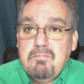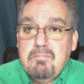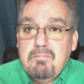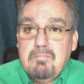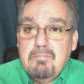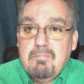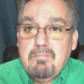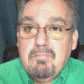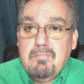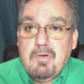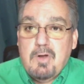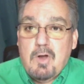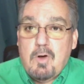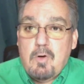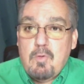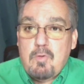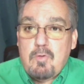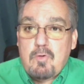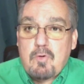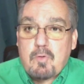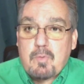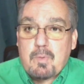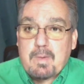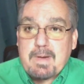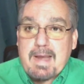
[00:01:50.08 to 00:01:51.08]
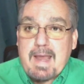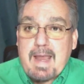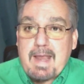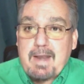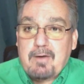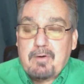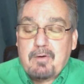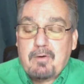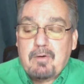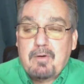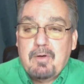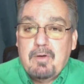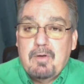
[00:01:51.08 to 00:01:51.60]
no
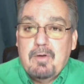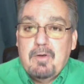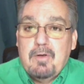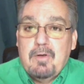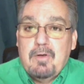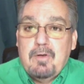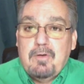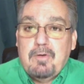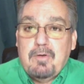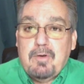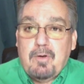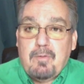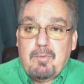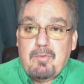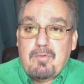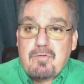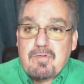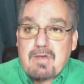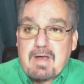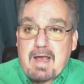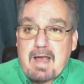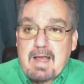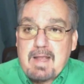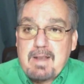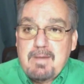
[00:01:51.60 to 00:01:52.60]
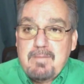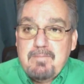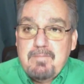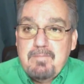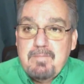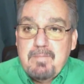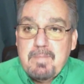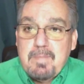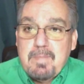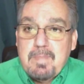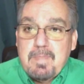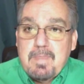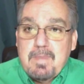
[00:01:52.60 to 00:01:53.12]
creator, no design,
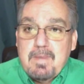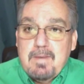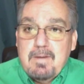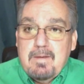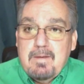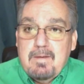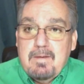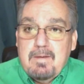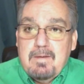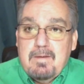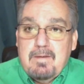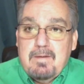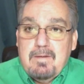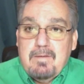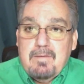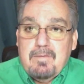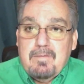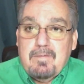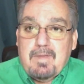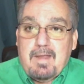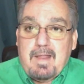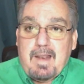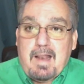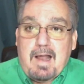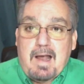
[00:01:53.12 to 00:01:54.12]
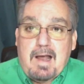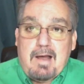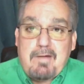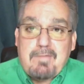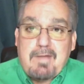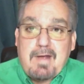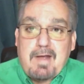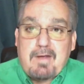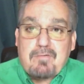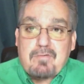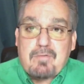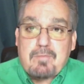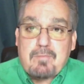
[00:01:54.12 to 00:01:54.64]
then I've
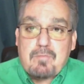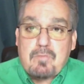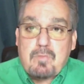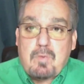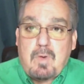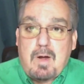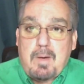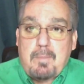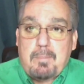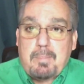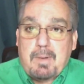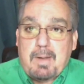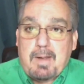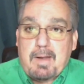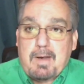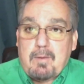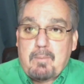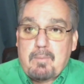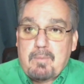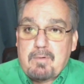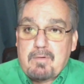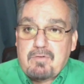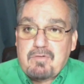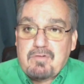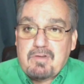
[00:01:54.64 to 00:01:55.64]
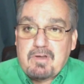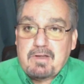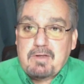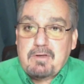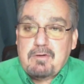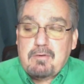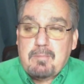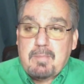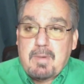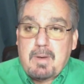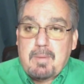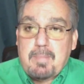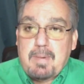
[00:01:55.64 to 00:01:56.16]
got some swampland I want to show
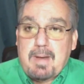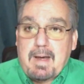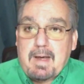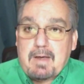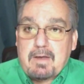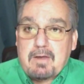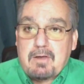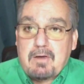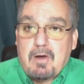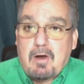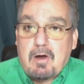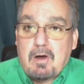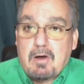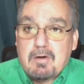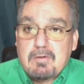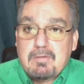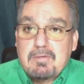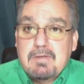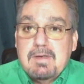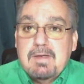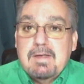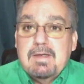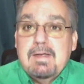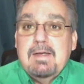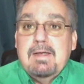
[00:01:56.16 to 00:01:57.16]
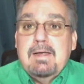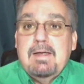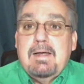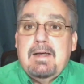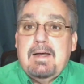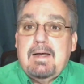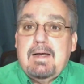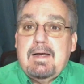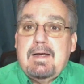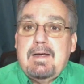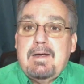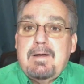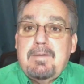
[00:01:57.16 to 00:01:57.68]
you in my backyard.
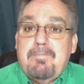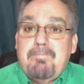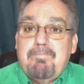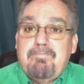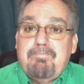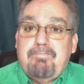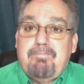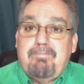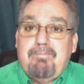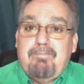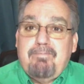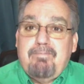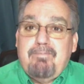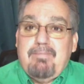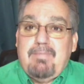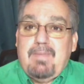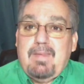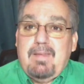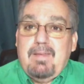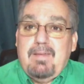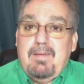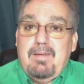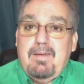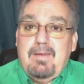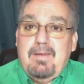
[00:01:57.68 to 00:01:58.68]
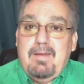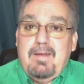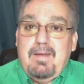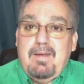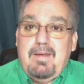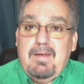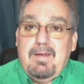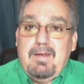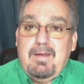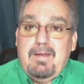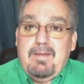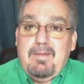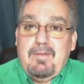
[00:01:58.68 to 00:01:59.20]

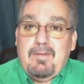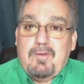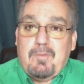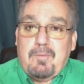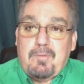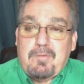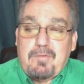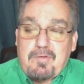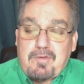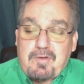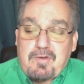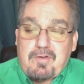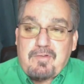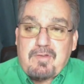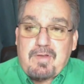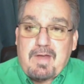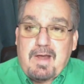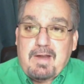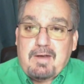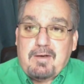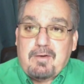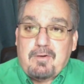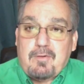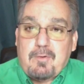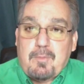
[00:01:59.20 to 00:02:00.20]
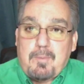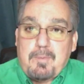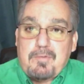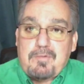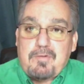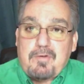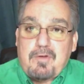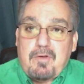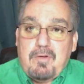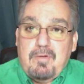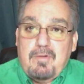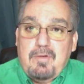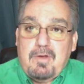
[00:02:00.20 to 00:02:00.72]
There was a designer, there was
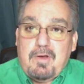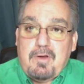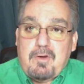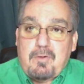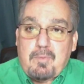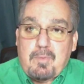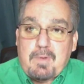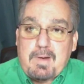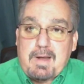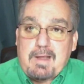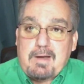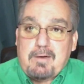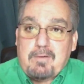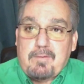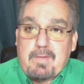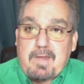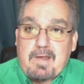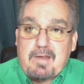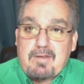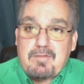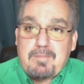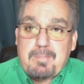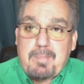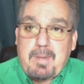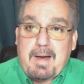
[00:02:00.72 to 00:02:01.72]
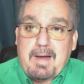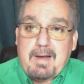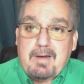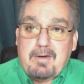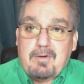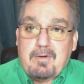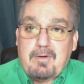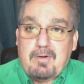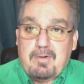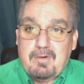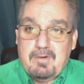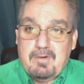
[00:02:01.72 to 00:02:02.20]
a creator, that spider,